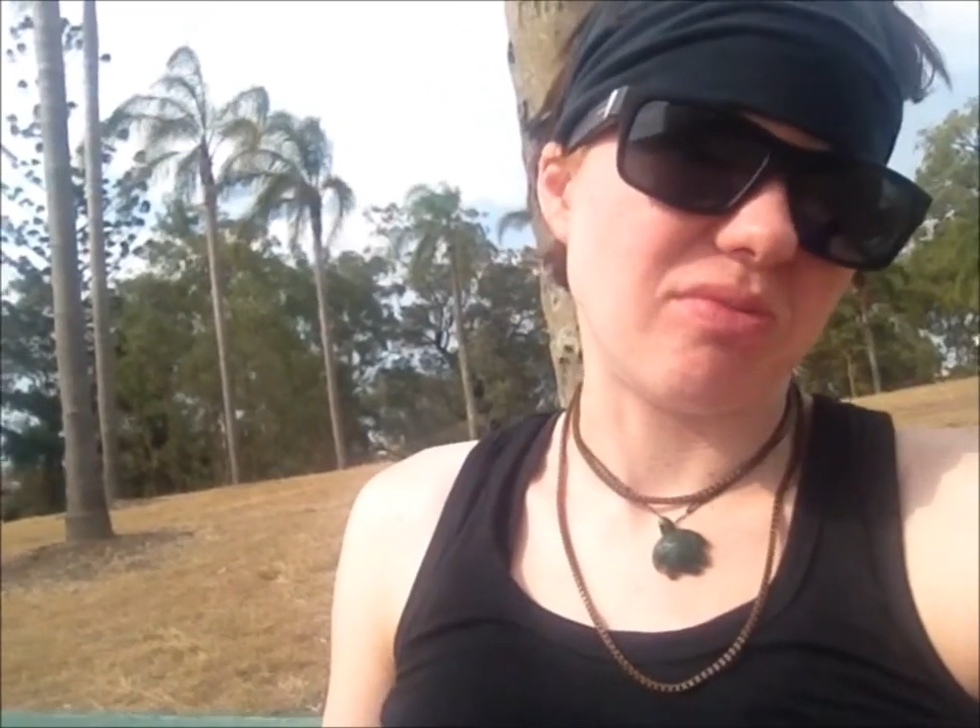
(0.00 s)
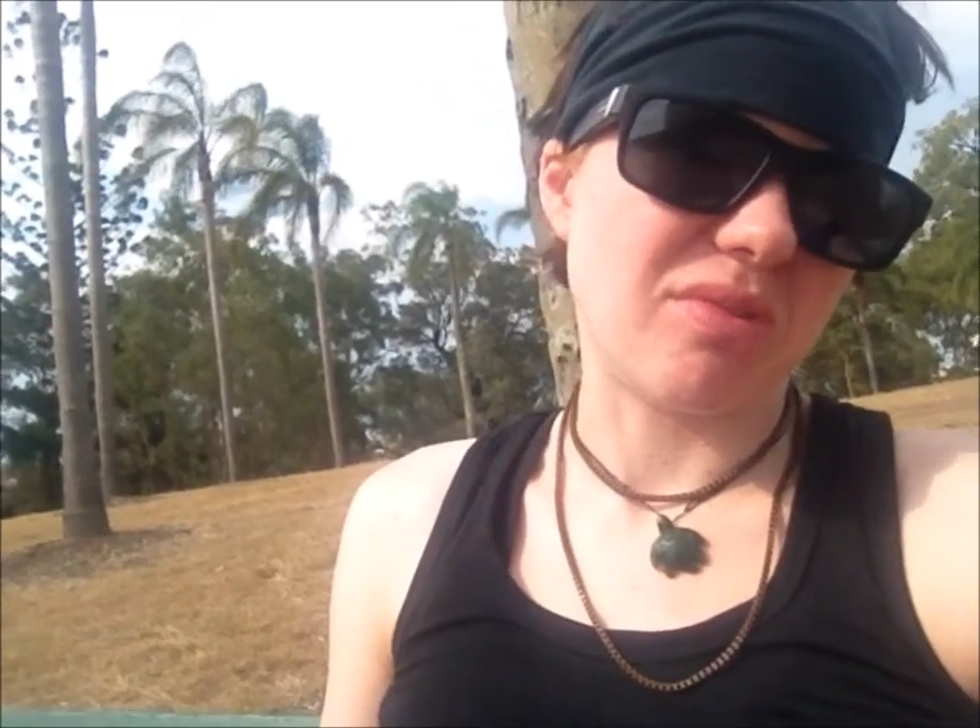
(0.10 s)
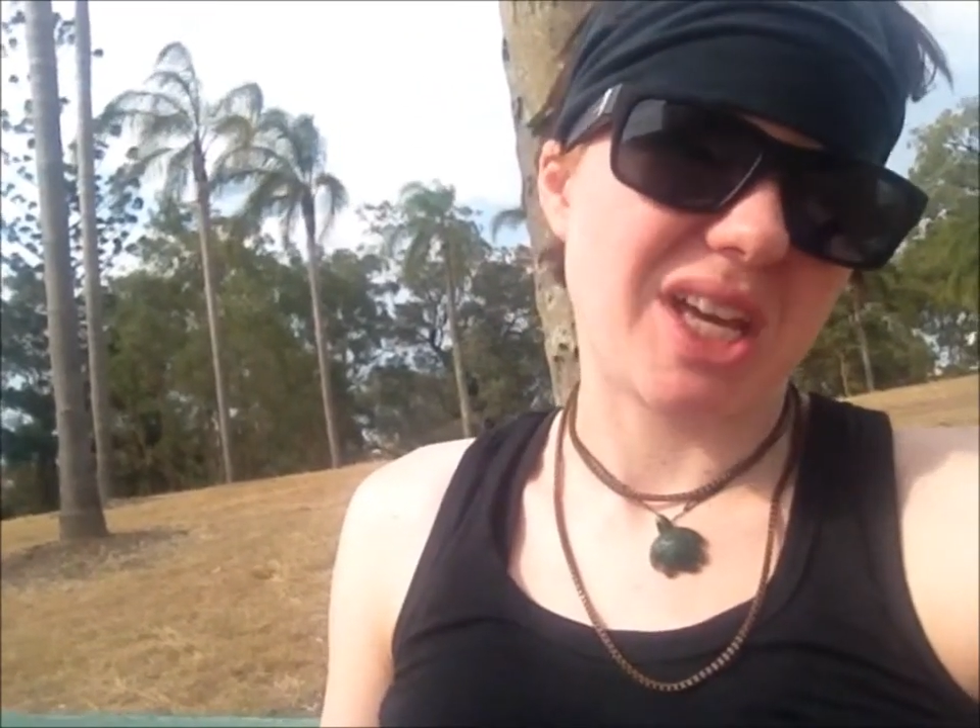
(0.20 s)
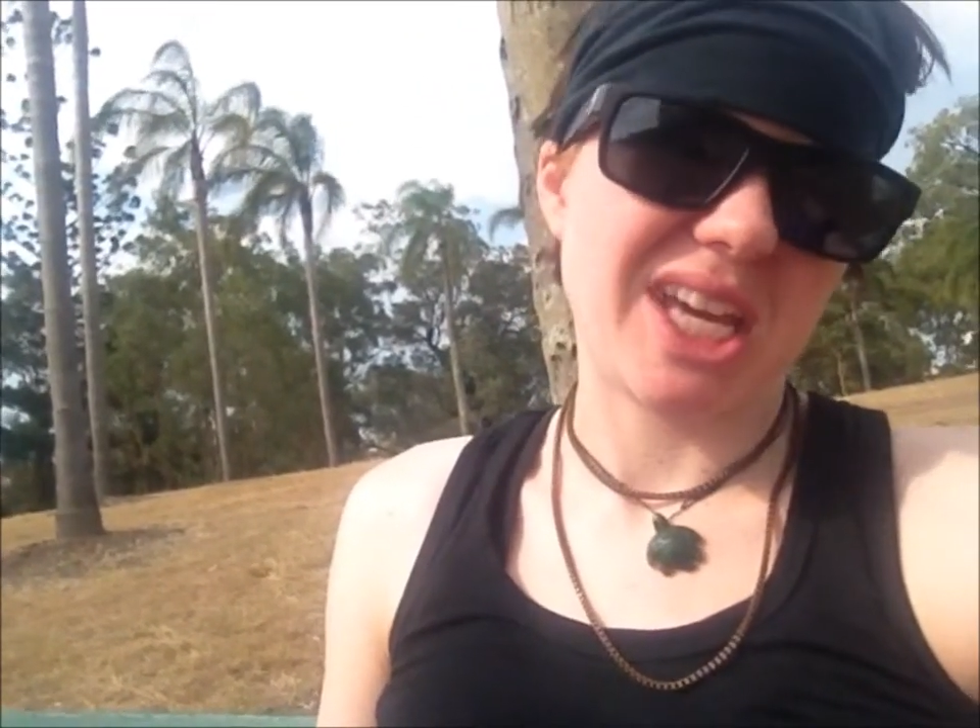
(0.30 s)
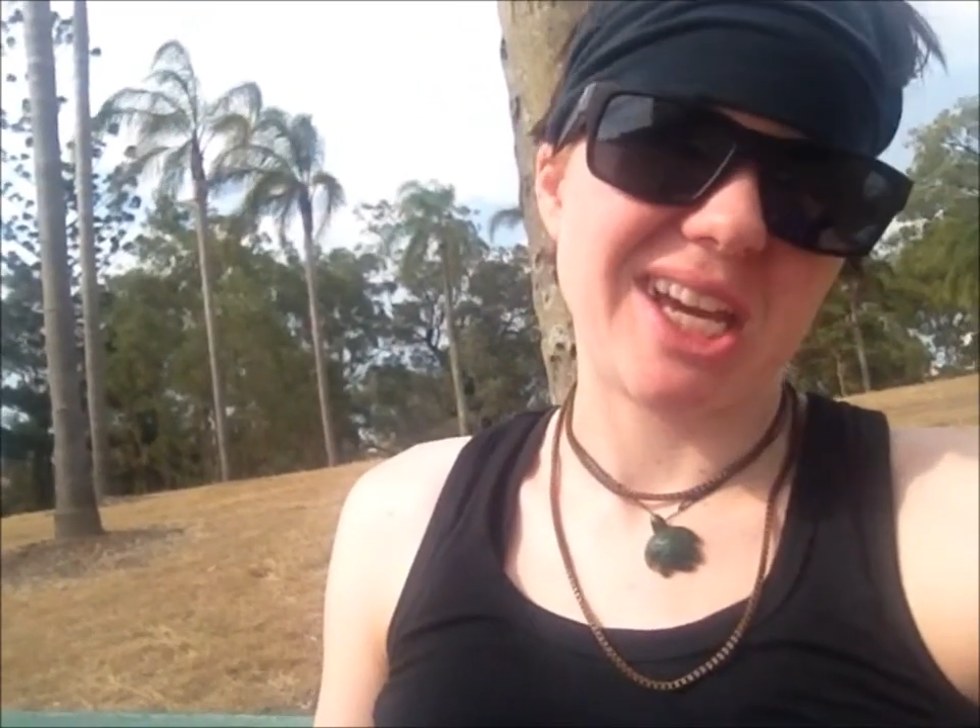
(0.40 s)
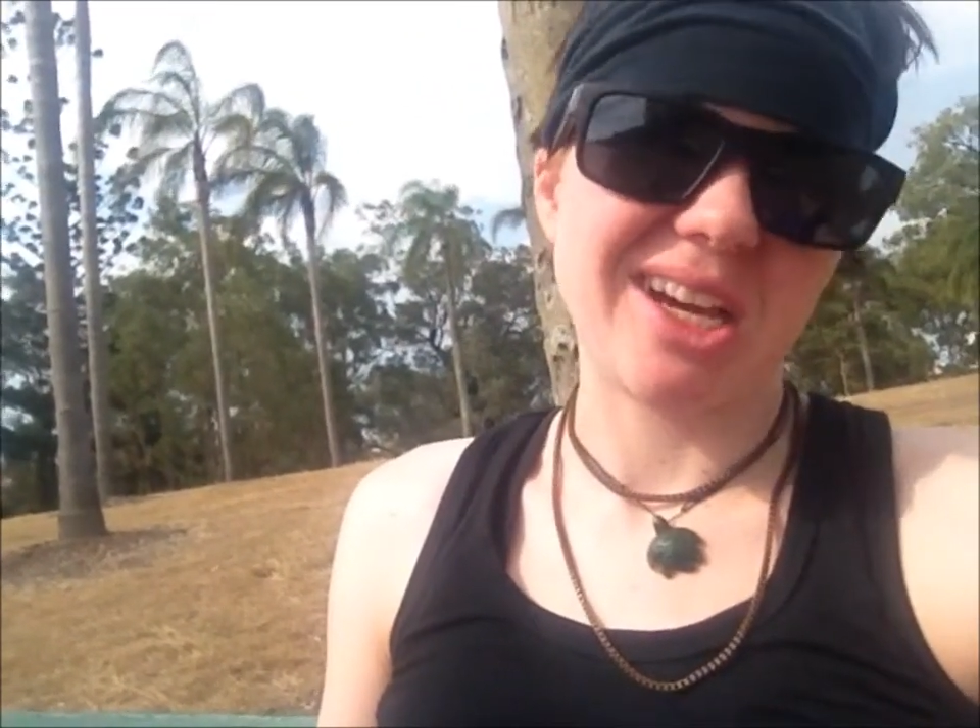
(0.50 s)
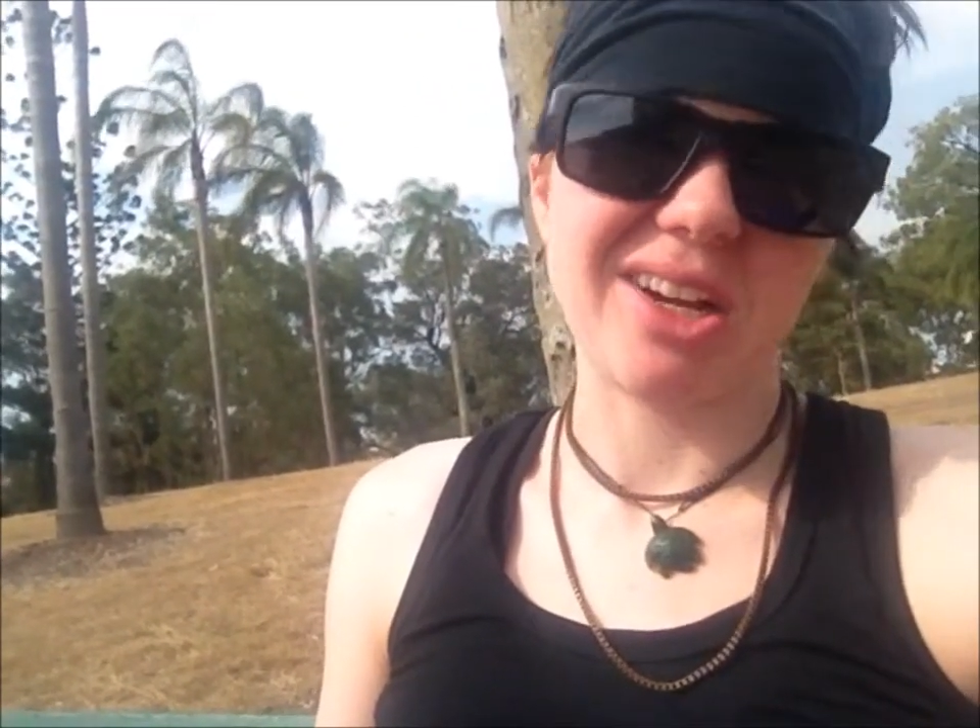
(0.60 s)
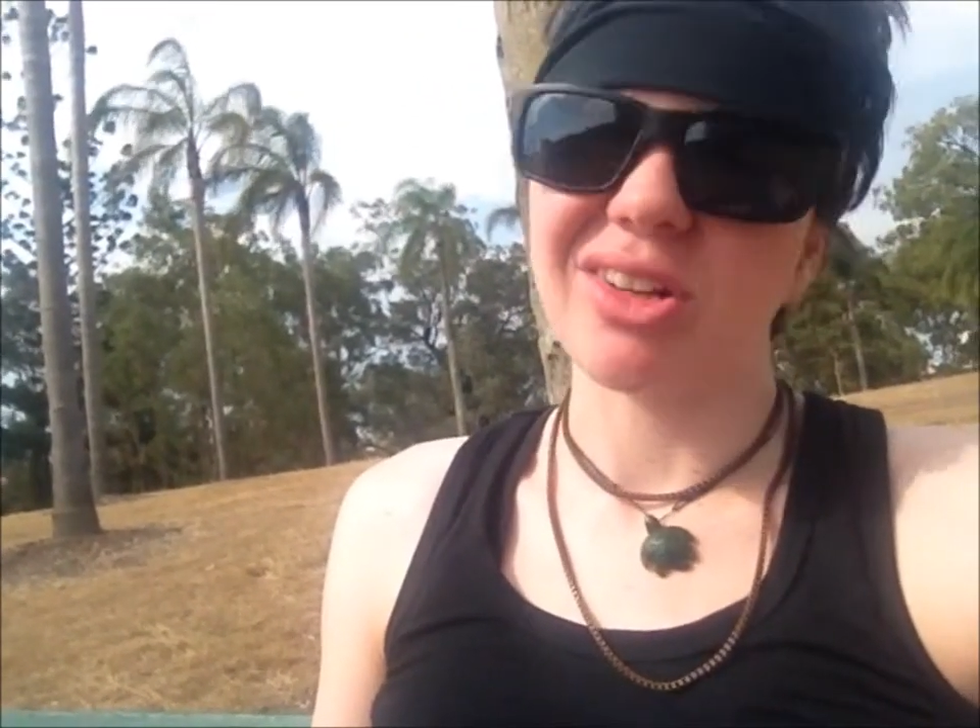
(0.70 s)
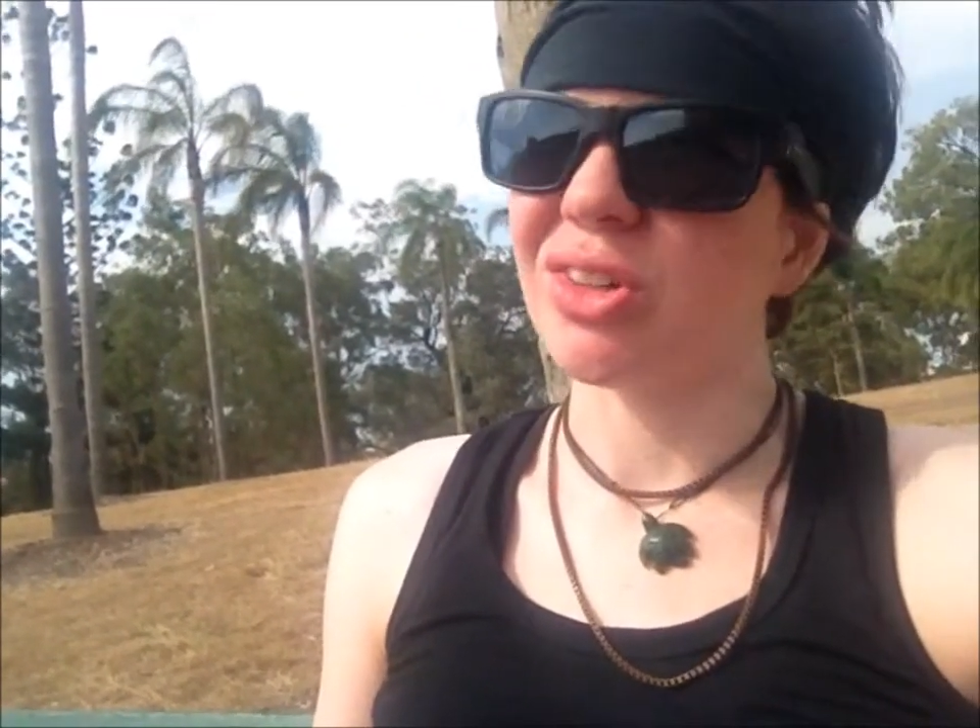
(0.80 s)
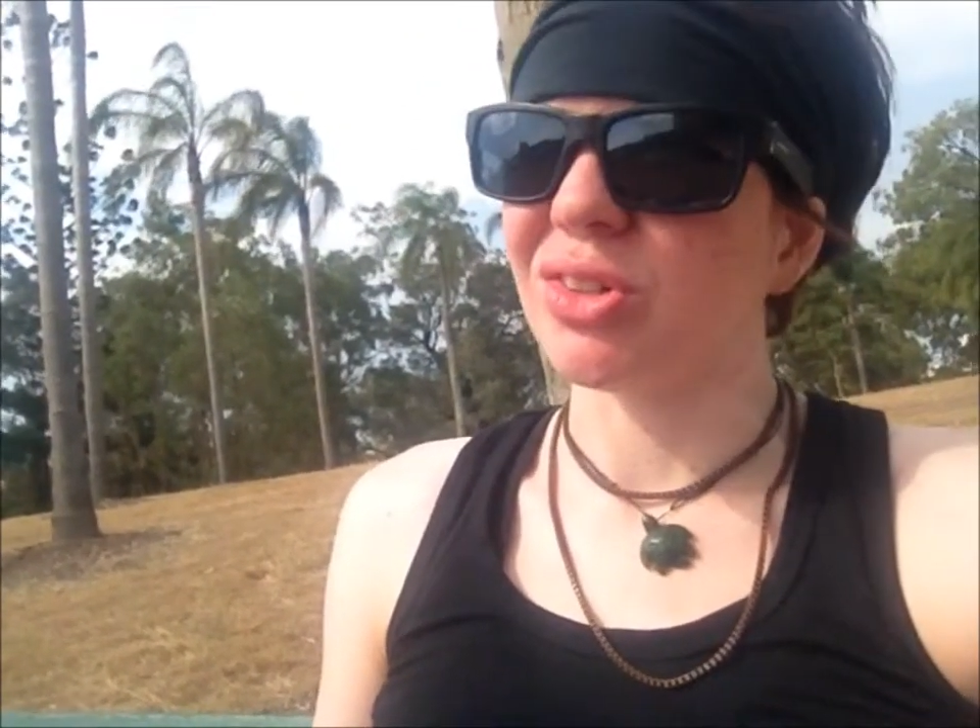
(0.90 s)
my hair,
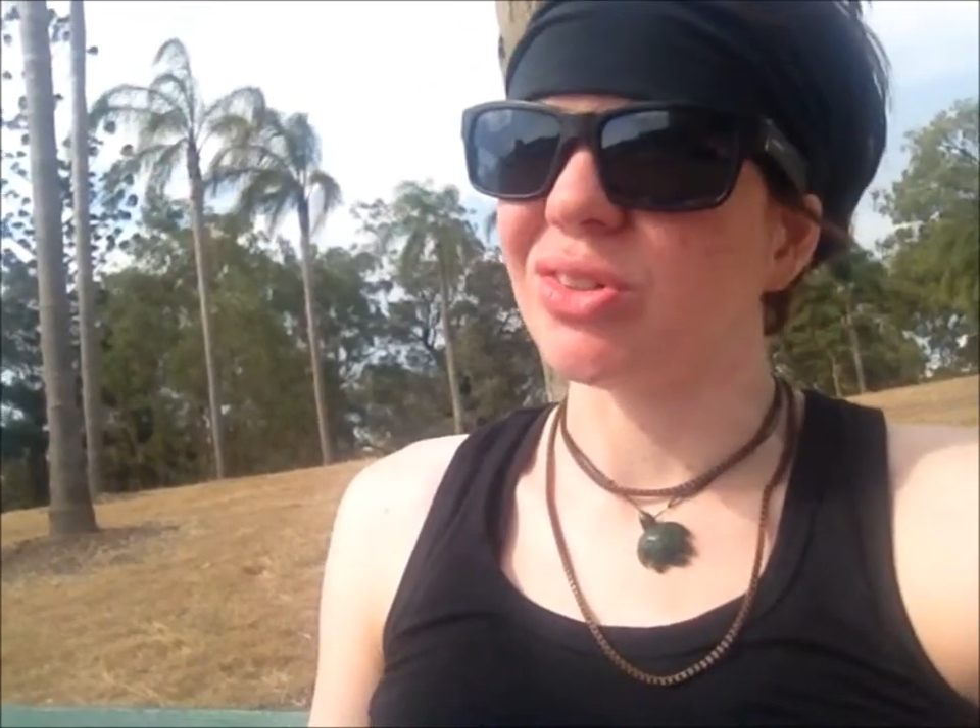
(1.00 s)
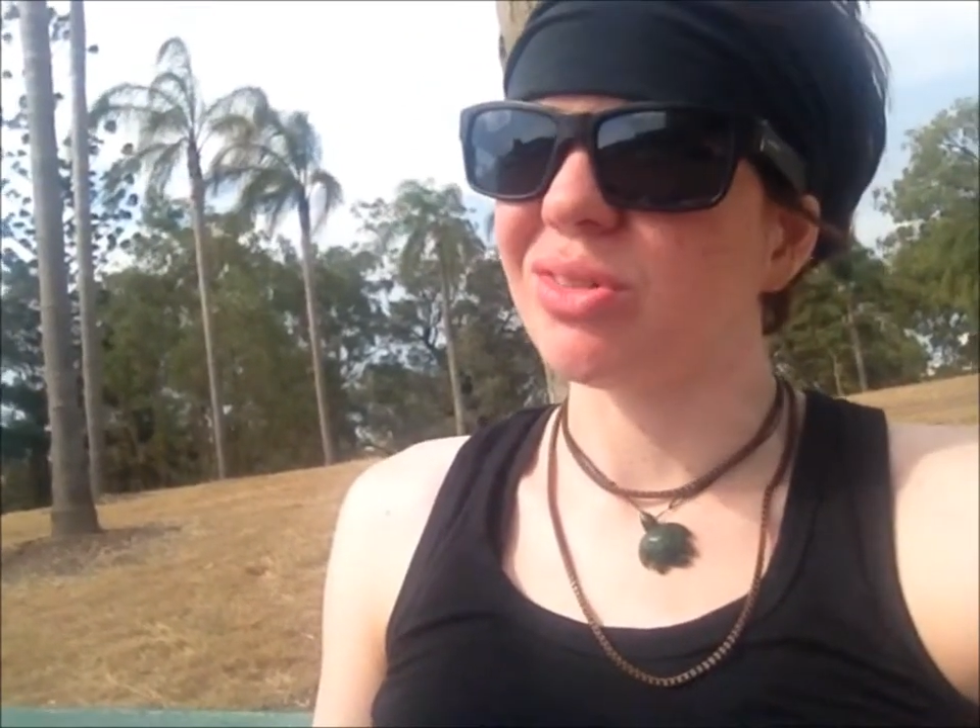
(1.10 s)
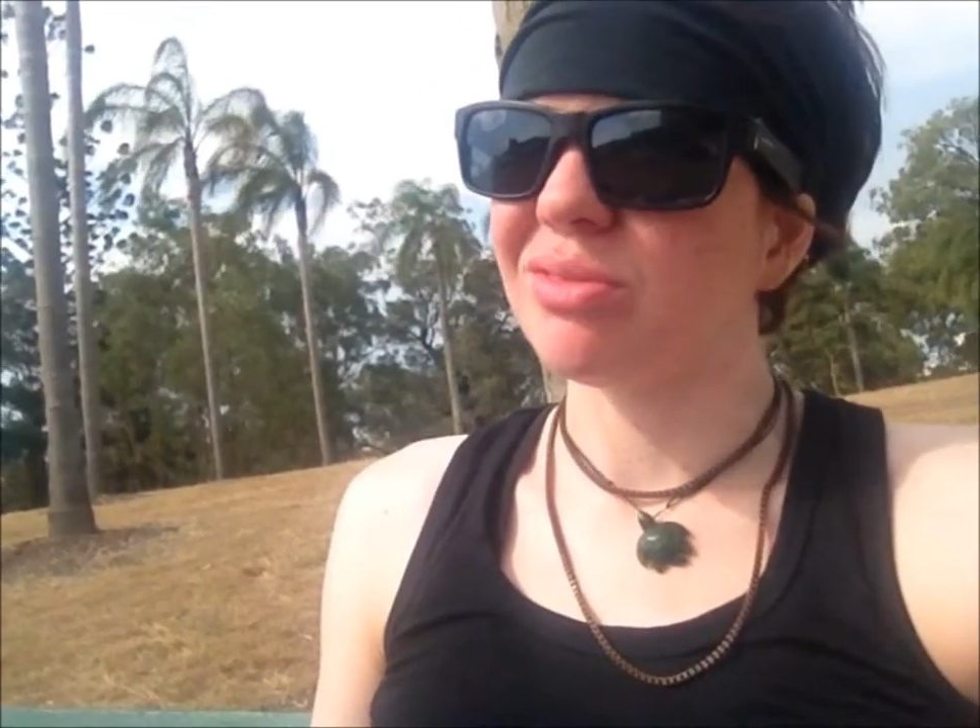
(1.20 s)
or